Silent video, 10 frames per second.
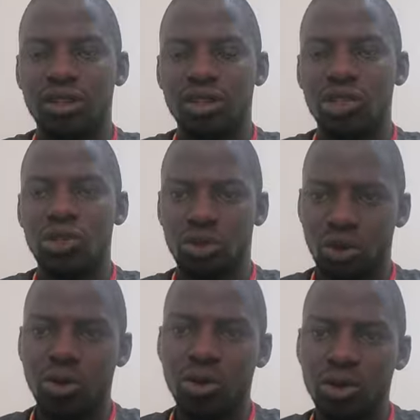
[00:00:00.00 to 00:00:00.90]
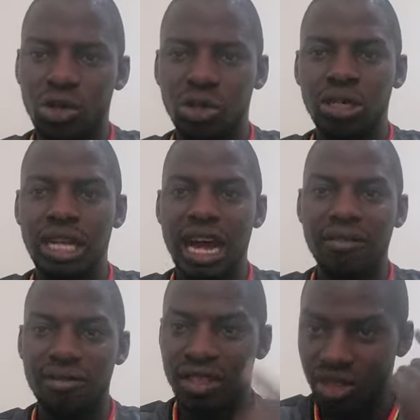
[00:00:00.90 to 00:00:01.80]
So you should
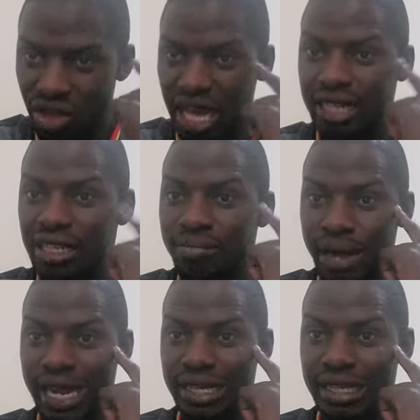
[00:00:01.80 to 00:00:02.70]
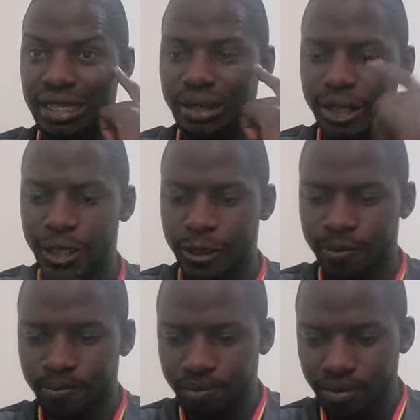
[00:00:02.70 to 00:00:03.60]
have that in mind.
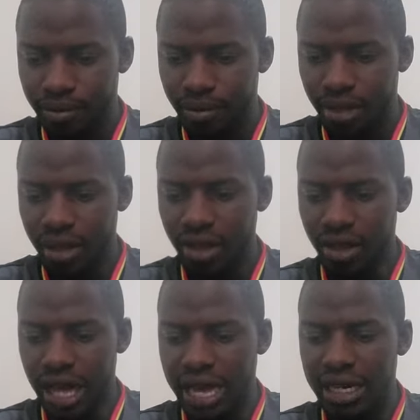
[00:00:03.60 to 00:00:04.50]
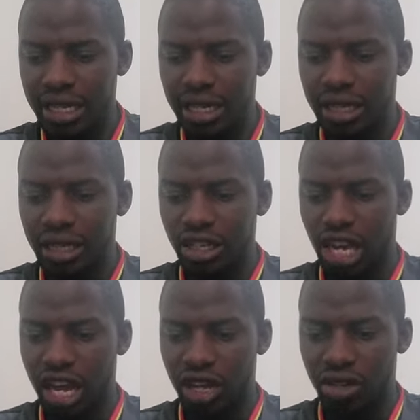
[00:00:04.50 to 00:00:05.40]
Third,
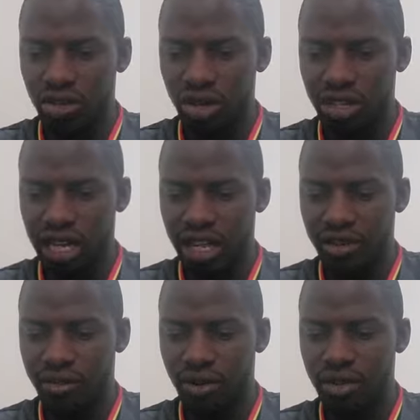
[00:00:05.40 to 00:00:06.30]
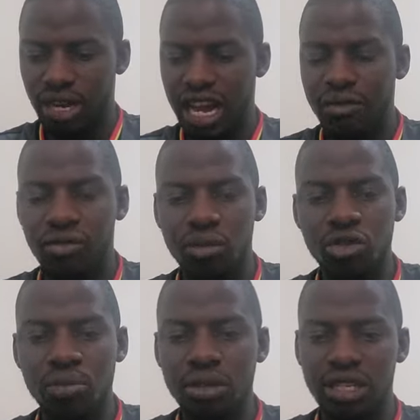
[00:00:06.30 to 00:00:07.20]
it's like the fourth, learn from
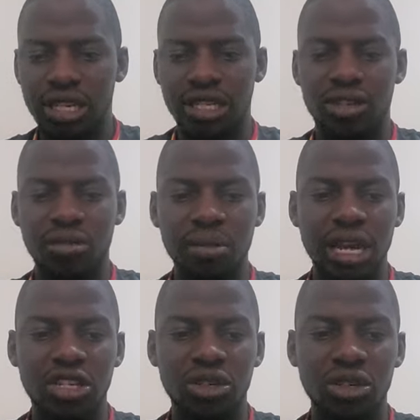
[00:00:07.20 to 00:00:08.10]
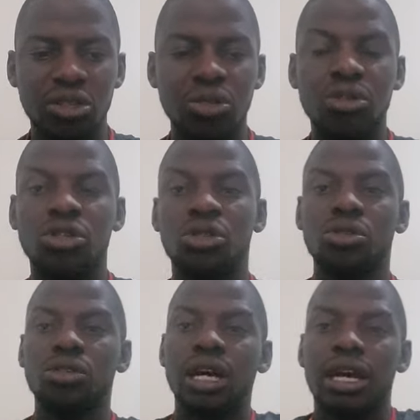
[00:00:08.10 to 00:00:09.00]
your mistakes. Remember, I told you you
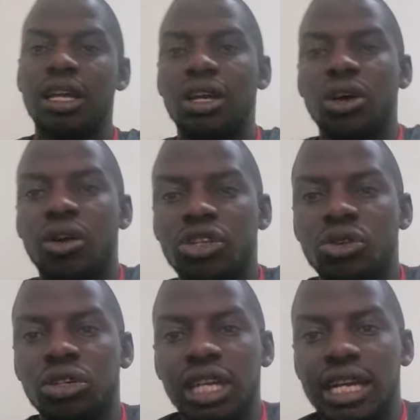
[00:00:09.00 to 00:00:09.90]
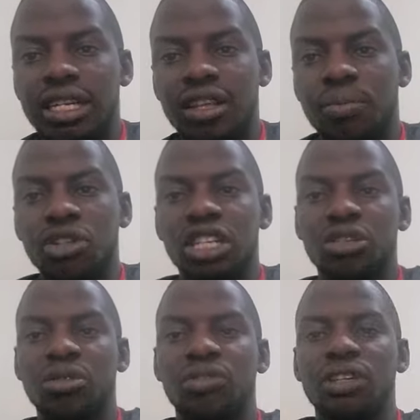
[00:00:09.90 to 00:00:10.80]
should always contact the
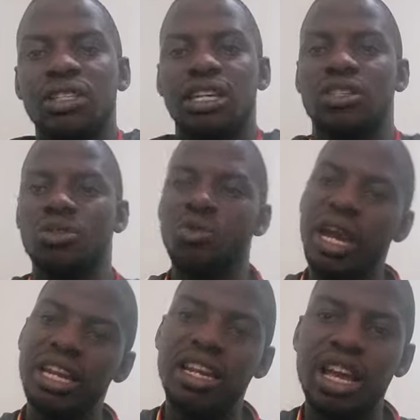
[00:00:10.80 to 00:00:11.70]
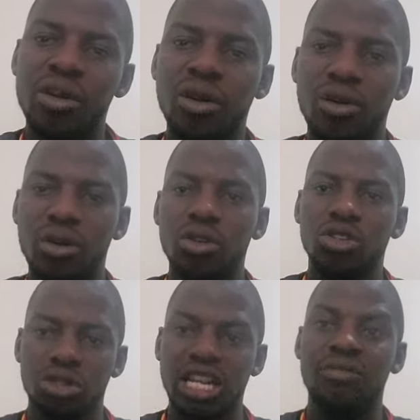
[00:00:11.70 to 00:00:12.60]
project officers. Where did I go wrong? You
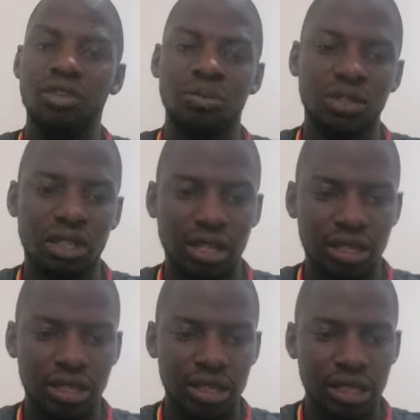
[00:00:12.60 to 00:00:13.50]
should learn from your mistakes.